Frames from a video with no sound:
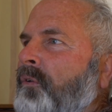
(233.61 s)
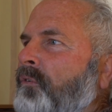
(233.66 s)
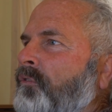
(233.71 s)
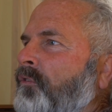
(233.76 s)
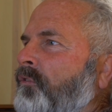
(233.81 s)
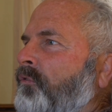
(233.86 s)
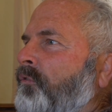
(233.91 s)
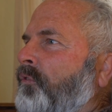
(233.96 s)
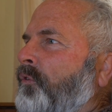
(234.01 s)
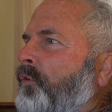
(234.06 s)

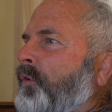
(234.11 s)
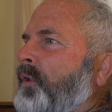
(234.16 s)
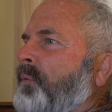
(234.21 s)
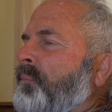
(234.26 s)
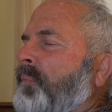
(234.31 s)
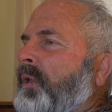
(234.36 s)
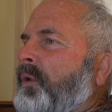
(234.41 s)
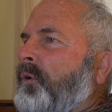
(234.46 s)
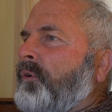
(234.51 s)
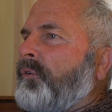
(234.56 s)
just 30
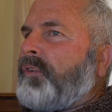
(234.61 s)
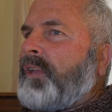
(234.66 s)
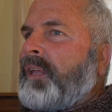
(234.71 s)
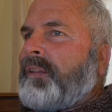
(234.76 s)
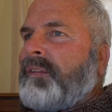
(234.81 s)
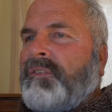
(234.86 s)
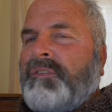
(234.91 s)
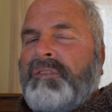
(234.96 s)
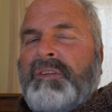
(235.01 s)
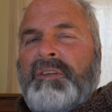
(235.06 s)
meters
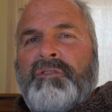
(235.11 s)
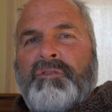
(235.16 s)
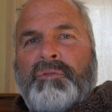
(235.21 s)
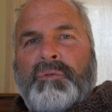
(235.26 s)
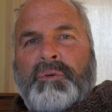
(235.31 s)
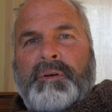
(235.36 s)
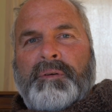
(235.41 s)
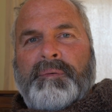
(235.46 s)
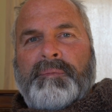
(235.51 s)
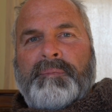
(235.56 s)
at the
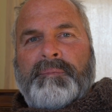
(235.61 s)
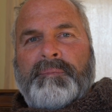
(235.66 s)
seashore.